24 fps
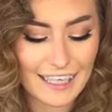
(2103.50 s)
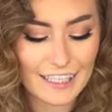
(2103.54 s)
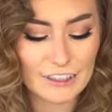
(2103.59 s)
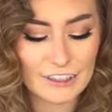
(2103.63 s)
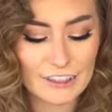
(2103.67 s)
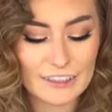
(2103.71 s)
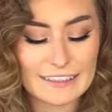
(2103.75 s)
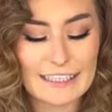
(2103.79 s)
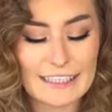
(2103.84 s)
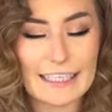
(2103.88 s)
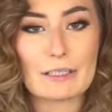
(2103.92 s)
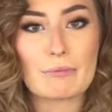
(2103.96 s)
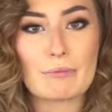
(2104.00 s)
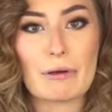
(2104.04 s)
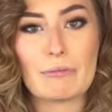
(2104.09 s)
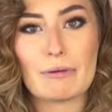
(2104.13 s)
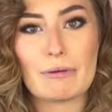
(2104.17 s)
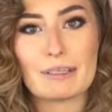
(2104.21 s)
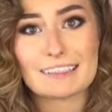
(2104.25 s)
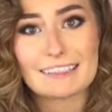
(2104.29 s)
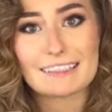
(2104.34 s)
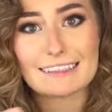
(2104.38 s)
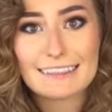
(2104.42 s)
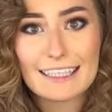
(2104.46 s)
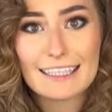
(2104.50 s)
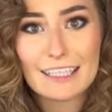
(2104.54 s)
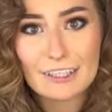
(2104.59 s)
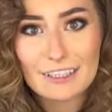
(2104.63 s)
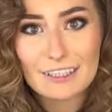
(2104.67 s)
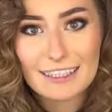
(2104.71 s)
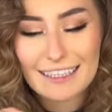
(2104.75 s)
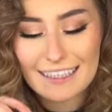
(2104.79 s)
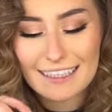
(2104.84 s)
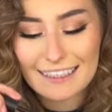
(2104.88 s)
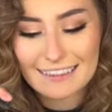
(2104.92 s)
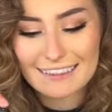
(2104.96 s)
just take my
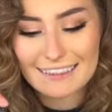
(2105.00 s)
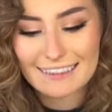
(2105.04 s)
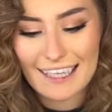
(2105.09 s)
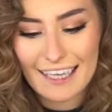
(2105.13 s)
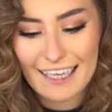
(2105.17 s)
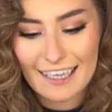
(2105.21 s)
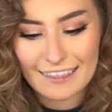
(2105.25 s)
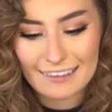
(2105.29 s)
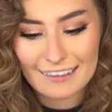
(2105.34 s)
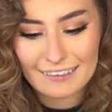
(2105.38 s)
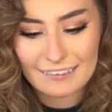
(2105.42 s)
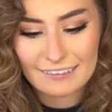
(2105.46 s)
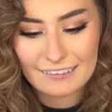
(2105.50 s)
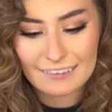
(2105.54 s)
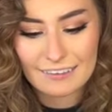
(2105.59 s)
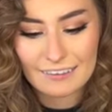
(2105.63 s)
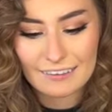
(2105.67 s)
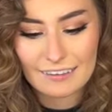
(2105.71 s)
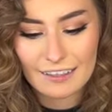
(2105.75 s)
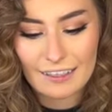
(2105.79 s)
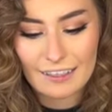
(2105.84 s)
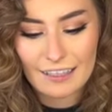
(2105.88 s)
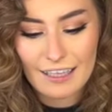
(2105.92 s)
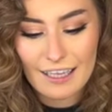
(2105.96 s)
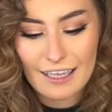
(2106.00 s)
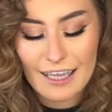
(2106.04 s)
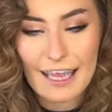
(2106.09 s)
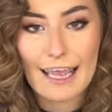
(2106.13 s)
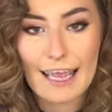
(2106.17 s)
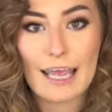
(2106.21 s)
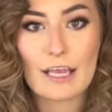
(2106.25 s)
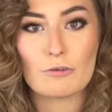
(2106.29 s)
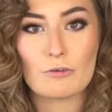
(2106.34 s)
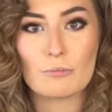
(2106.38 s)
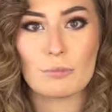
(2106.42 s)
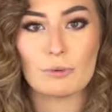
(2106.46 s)
mascara again
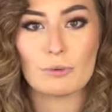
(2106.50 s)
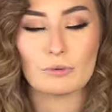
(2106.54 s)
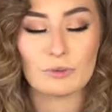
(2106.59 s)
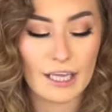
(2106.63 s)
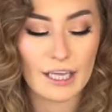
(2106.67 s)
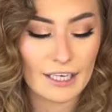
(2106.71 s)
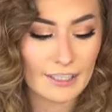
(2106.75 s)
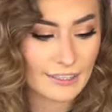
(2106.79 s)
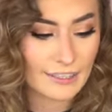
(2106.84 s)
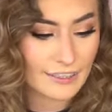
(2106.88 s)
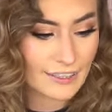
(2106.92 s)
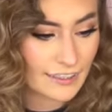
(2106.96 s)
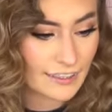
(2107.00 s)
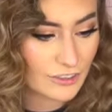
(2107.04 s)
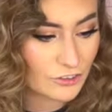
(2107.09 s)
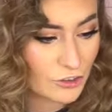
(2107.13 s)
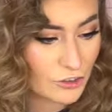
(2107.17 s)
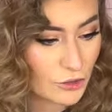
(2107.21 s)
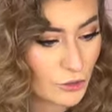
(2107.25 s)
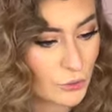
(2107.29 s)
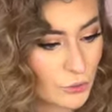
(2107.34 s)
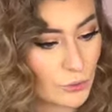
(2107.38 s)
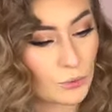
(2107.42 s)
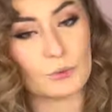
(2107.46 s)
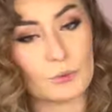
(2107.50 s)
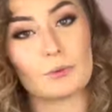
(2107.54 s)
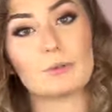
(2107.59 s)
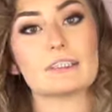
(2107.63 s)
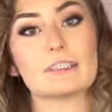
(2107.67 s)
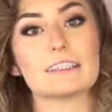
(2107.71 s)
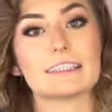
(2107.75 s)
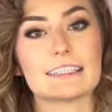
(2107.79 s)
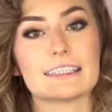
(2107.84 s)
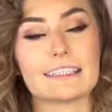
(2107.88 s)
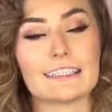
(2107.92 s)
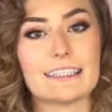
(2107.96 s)
and blend the two
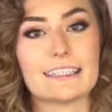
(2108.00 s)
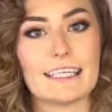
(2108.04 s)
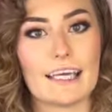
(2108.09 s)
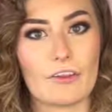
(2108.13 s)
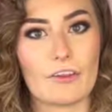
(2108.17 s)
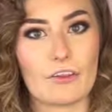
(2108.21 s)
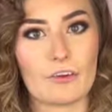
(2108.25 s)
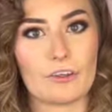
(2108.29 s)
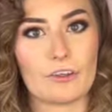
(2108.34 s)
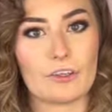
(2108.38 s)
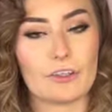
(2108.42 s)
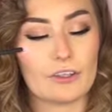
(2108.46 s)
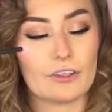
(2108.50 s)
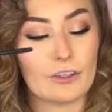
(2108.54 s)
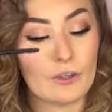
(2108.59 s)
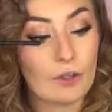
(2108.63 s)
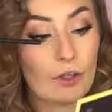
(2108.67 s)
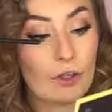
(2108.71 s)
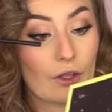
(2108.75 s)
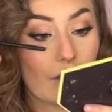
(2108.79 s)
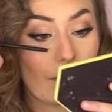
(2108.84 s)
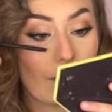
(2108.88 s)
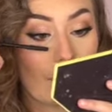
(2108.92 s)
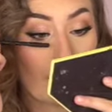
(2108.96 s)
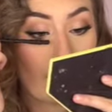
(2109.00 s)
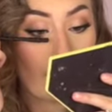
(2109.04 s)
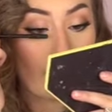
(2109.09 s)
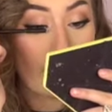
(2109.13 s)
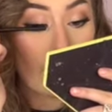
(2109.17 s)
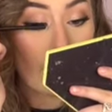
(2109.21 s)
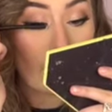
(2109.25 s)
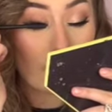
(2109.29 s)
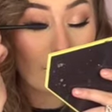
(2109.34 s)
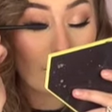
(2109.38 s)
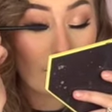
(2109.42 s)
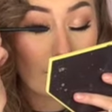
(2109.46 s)
together.
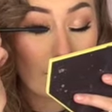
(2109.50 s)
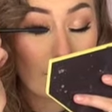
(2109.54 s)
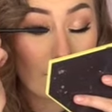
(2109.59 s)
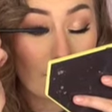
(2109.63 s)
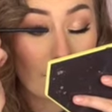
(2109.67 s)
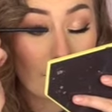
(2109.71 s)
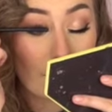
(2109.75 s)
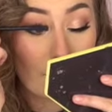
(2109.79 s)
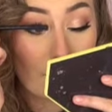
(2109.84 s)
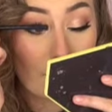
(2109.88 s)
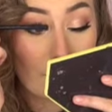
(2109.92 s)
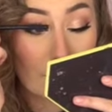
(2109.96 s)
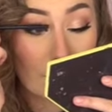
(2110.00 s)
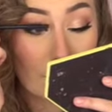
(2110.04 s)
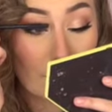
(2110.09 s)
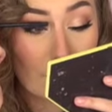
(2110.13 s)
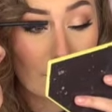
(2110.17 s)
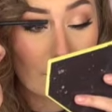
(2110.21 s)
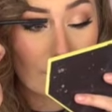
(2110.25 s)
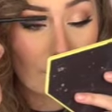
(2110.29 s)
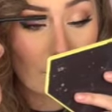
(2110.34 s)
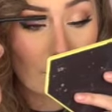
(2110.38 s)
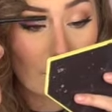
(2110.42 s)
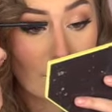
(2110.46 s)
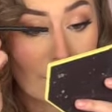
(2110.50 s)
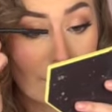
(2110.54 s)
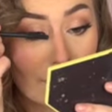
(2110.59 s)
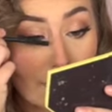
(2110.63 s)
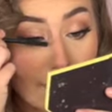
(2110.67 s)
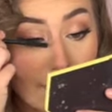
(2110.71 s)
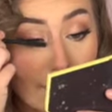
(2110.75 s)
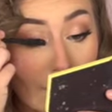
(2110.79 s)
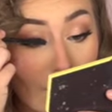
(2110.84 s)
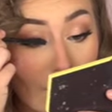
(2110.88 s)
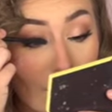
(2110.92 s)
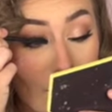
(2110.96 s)
I find that this really brings
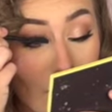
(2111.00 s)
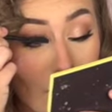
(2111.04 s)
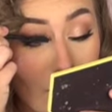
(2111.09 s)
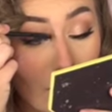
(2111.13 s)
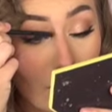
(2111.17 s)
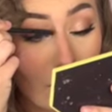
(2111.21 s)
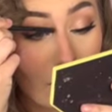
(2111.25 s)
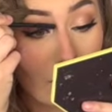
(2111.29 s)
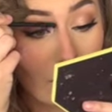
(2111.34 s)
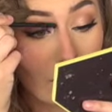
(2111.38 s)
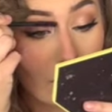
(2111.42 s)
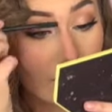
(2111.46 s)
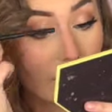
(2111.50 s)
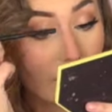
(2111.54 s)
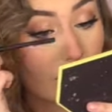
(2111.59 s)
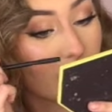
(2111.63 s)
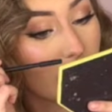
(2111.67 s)
it all